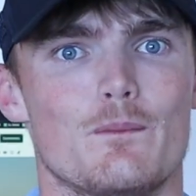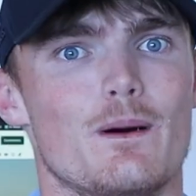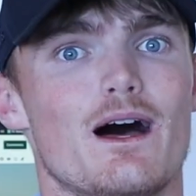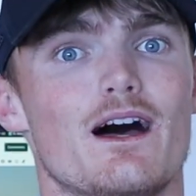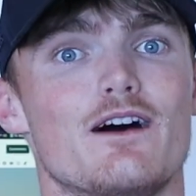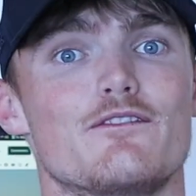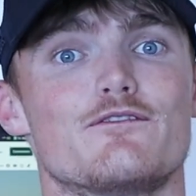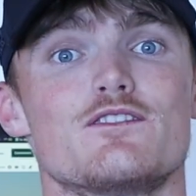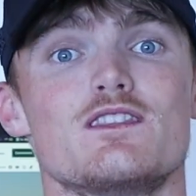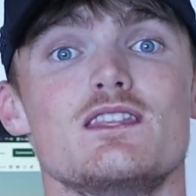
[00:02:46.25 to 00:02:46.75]

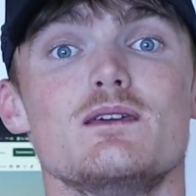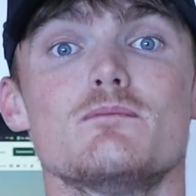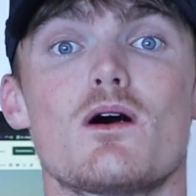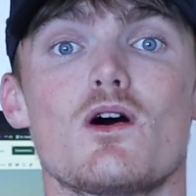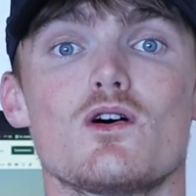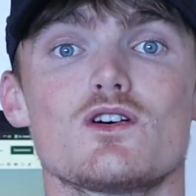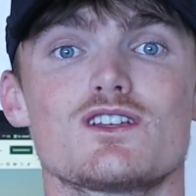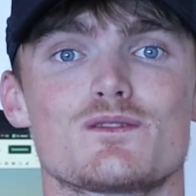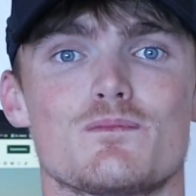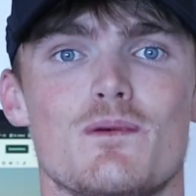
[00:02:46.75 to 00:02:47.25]
But for the
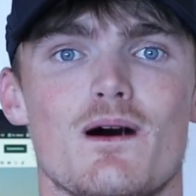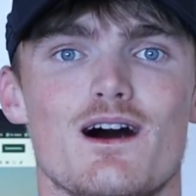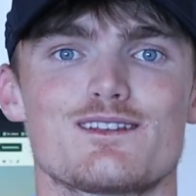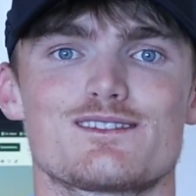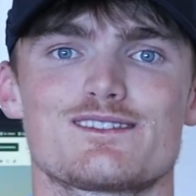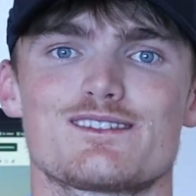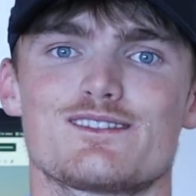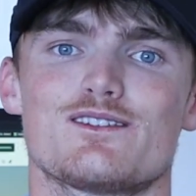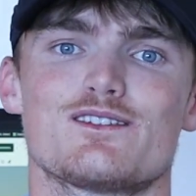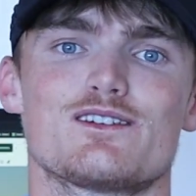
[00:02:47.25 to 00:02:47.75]
most
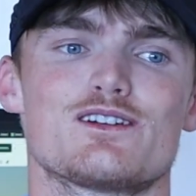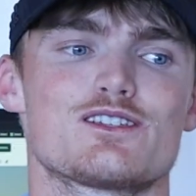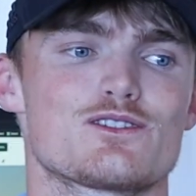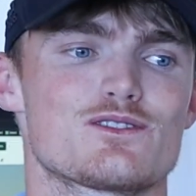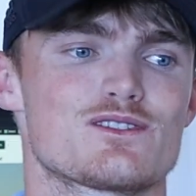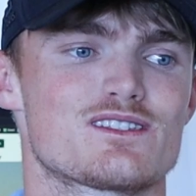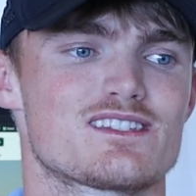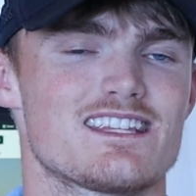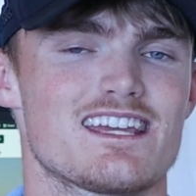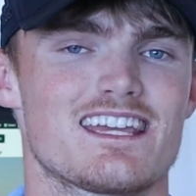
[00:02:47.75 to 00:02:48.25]
part, so long as
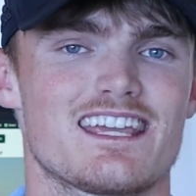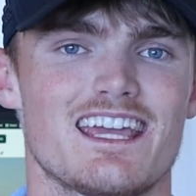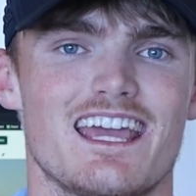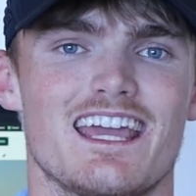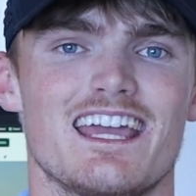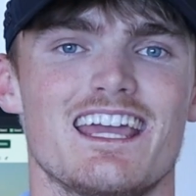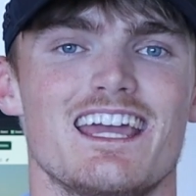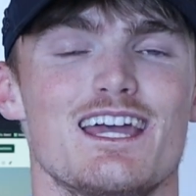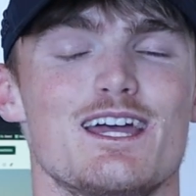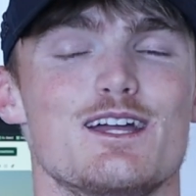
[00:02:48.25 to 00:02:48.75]
you're
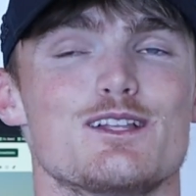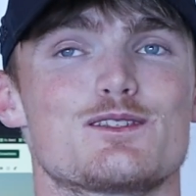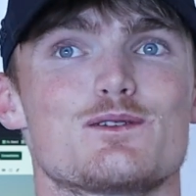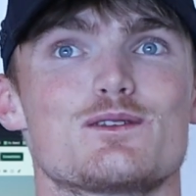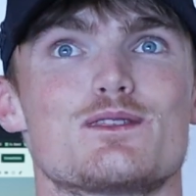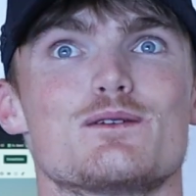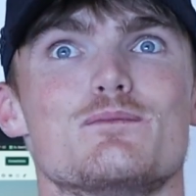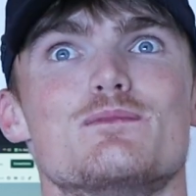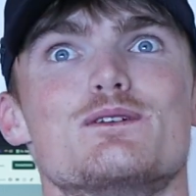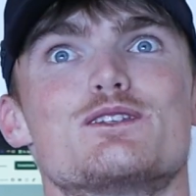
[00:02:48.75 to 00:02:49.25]
sticking
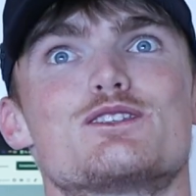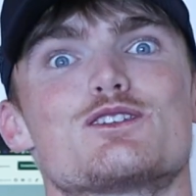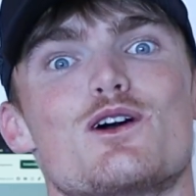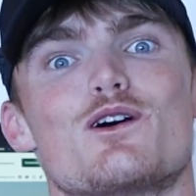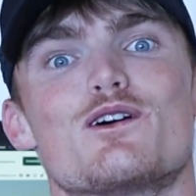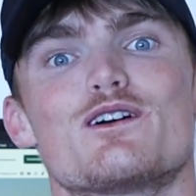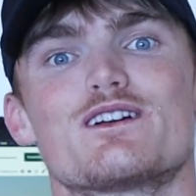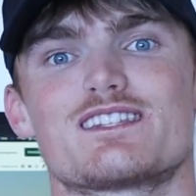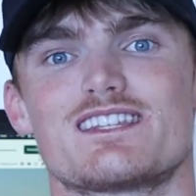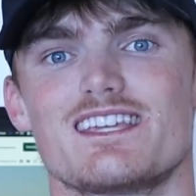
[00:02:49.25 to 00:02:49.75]
to the
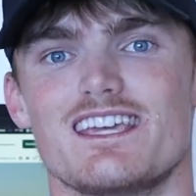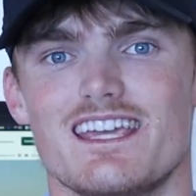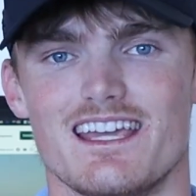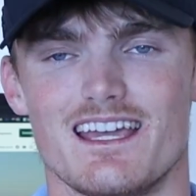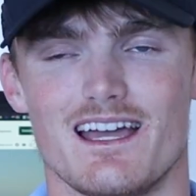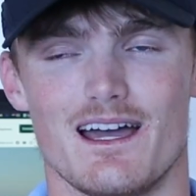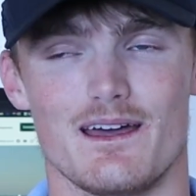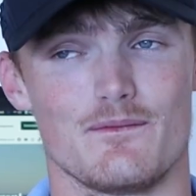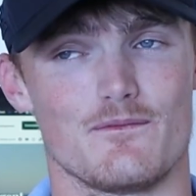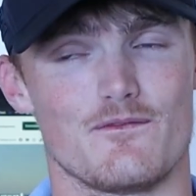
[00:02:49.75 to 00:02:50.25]

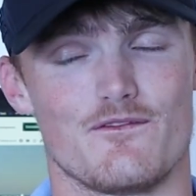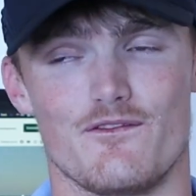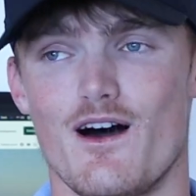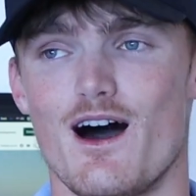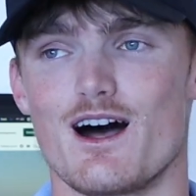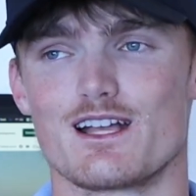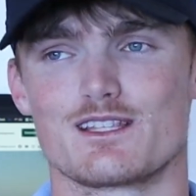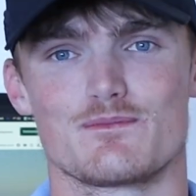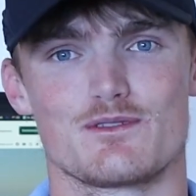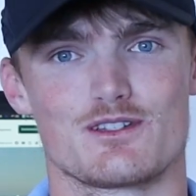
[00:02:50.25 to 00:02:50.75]
majority and
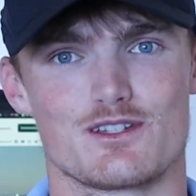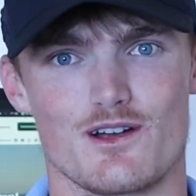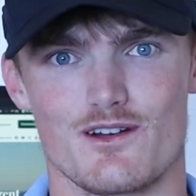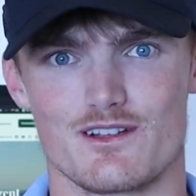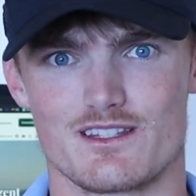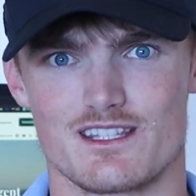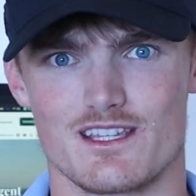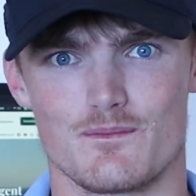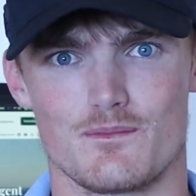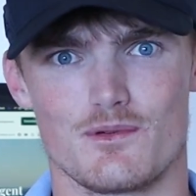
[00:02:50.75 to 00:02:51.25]
vast
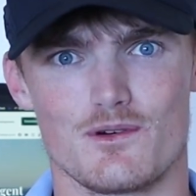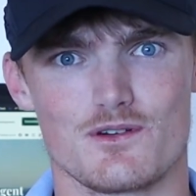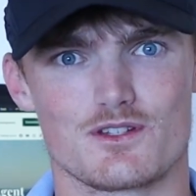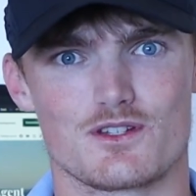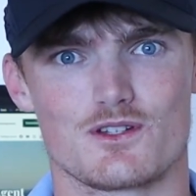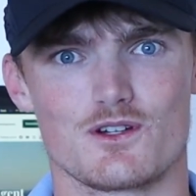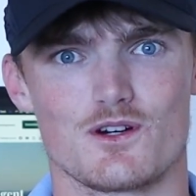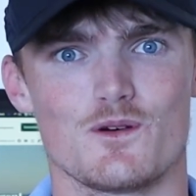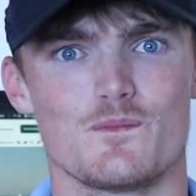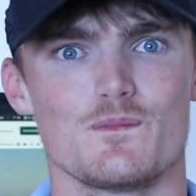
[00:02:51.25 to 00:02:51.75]
majority of
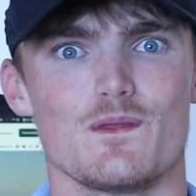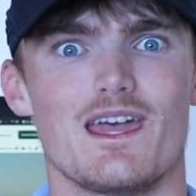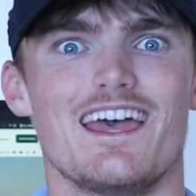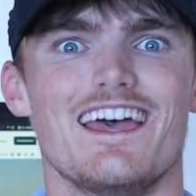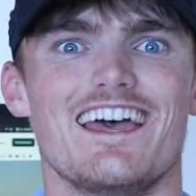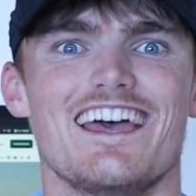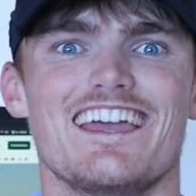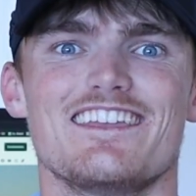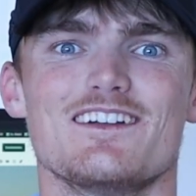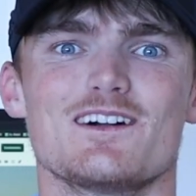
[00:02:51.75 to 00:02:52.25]
Portugal,
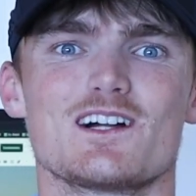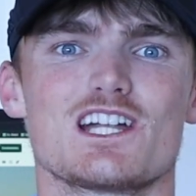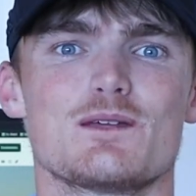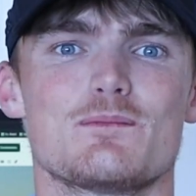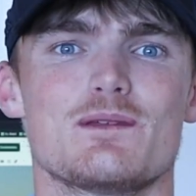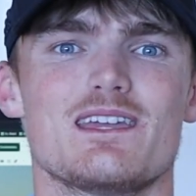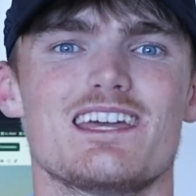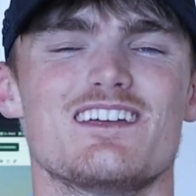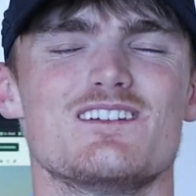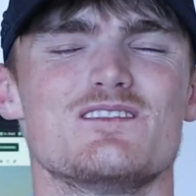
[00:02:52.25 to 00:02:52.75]
you're going
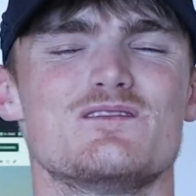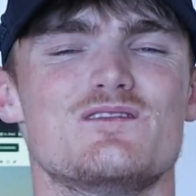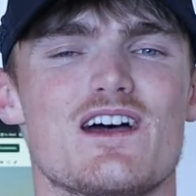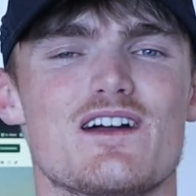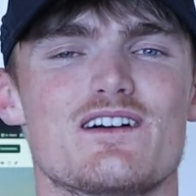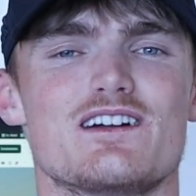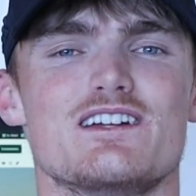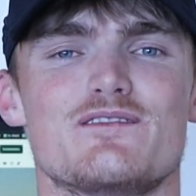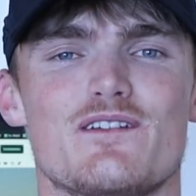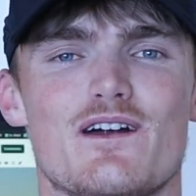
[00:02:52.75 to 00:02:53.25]
to be in a
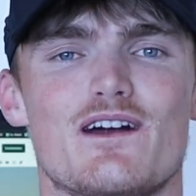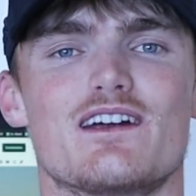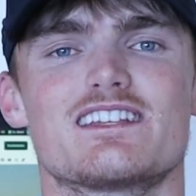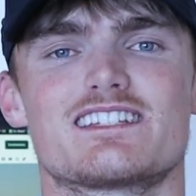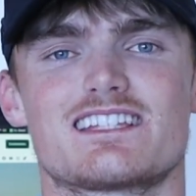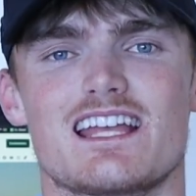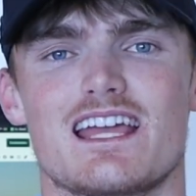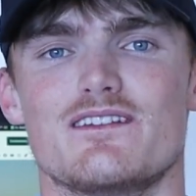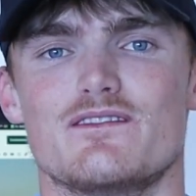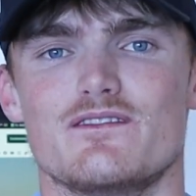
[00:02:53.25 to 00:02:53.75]
very, very
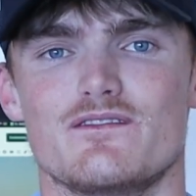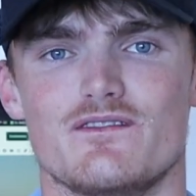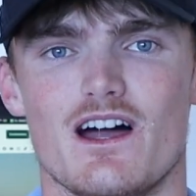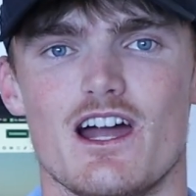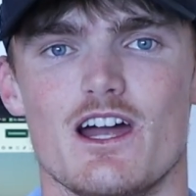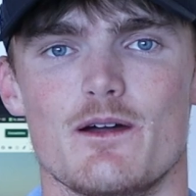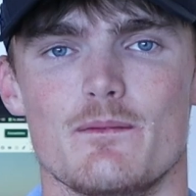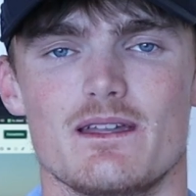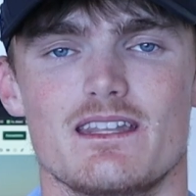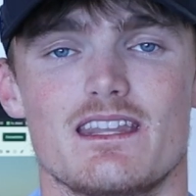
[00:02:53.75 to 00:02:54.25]
safe
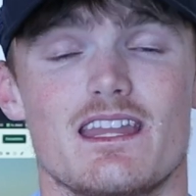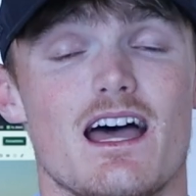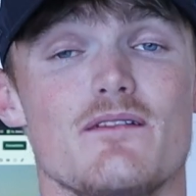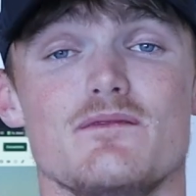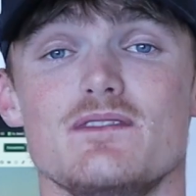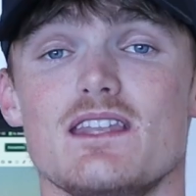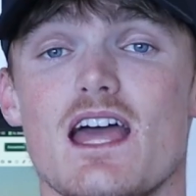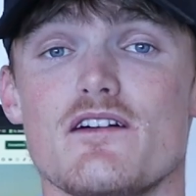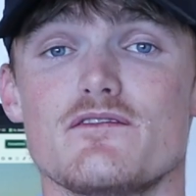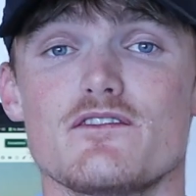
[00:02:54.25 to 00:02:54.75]
environment.
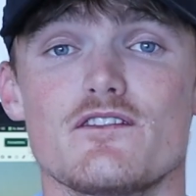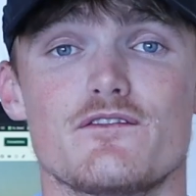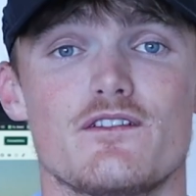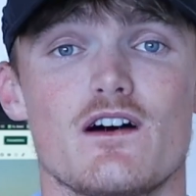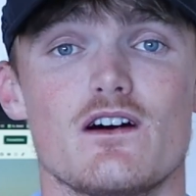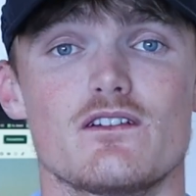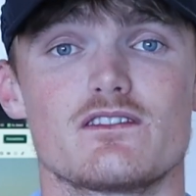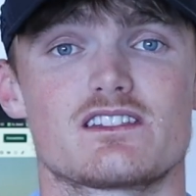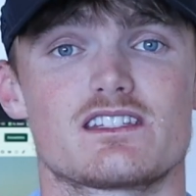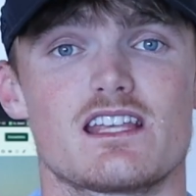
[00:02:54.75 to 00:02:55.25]
I've never
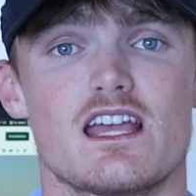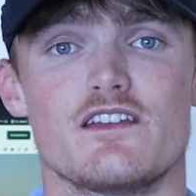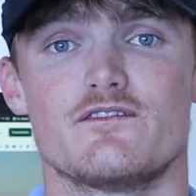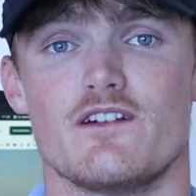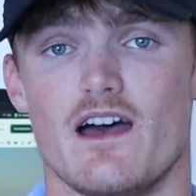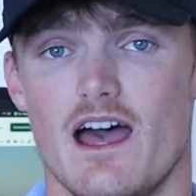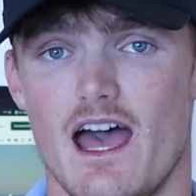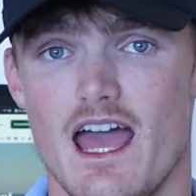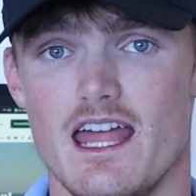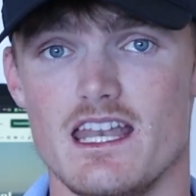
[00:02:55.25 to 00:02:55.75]
felt
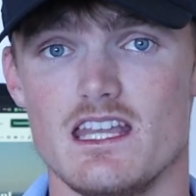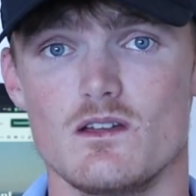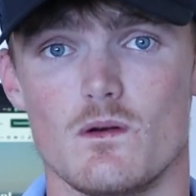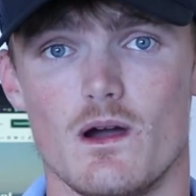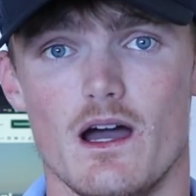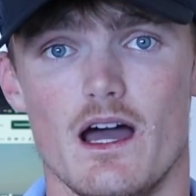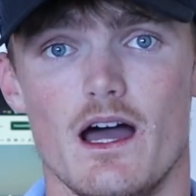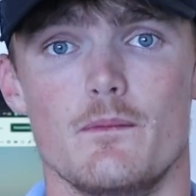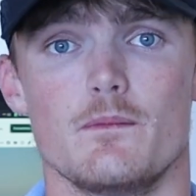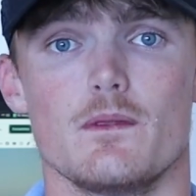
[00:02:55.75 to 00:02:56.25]
safer
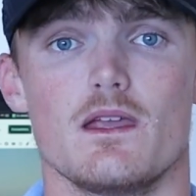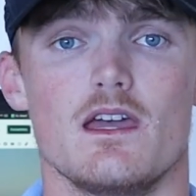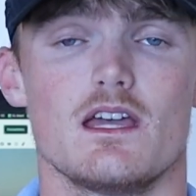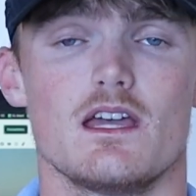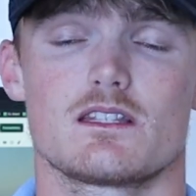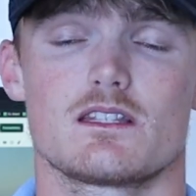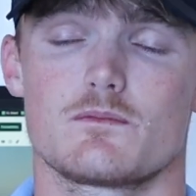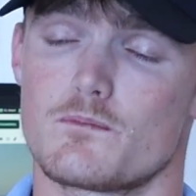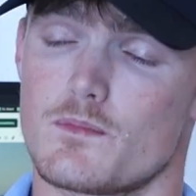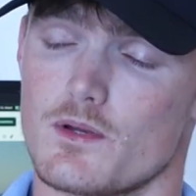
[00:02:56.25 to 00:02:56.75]
anywhere
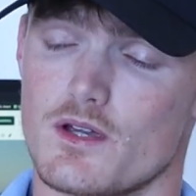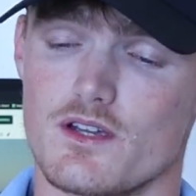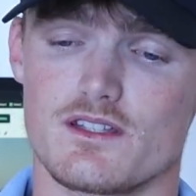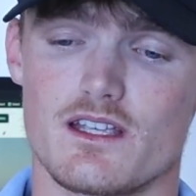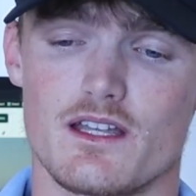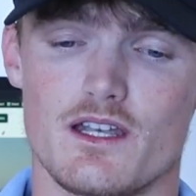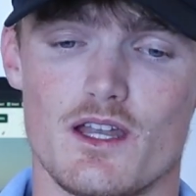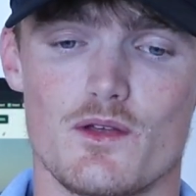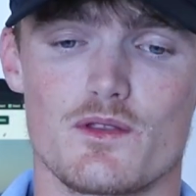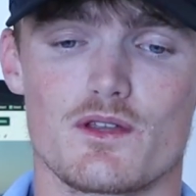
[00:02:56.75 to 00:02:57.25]
because
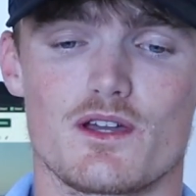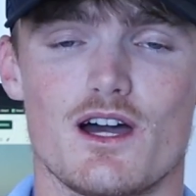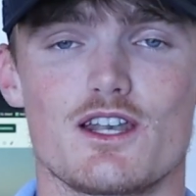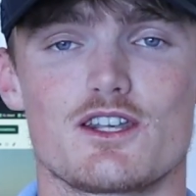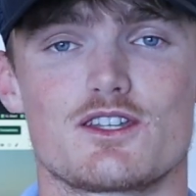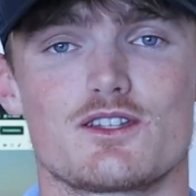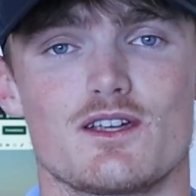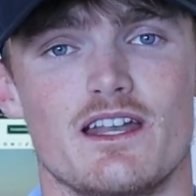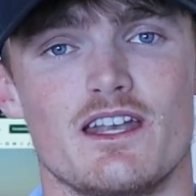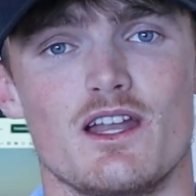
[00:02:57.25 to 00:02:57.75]
I know the
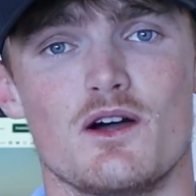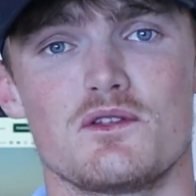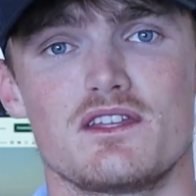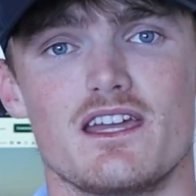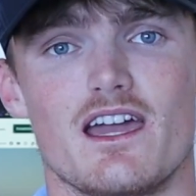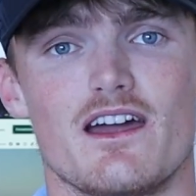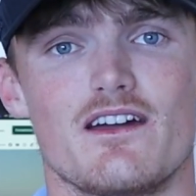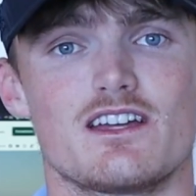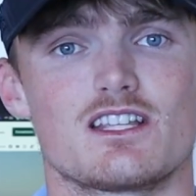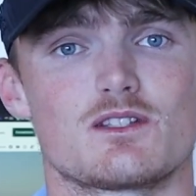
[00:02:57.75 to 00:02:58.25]
country, I know
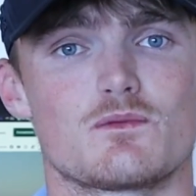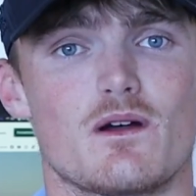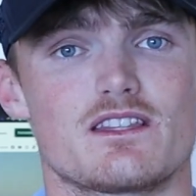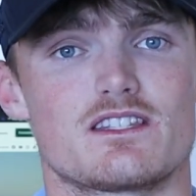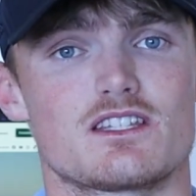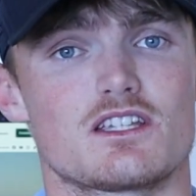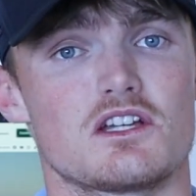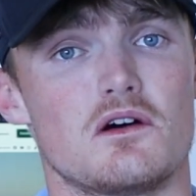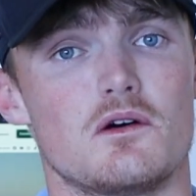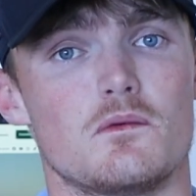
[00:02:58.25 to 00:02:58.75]
the areas where
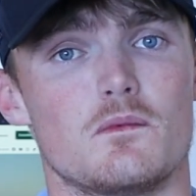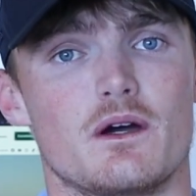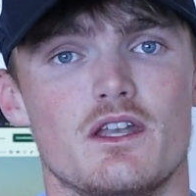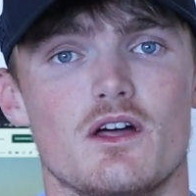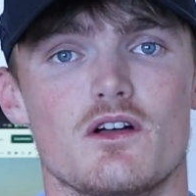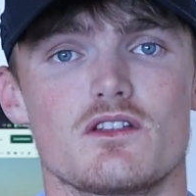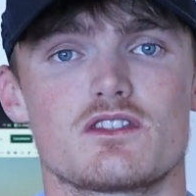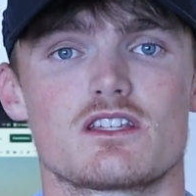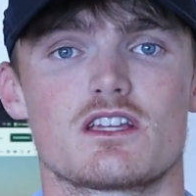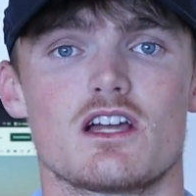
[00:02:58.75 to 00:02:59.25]
to go and where
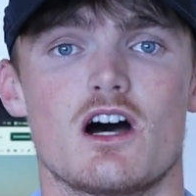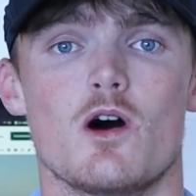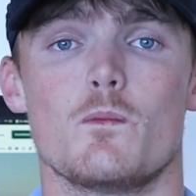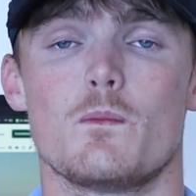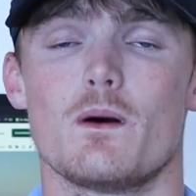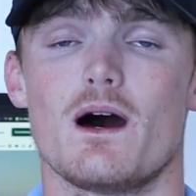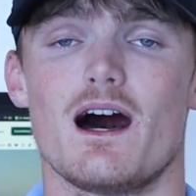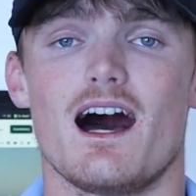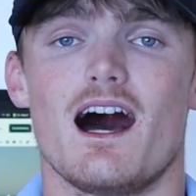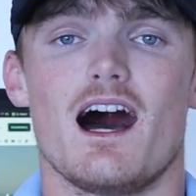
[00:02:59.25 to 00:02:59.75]
not to go,
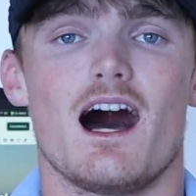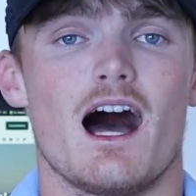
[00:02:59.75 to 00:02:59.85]
but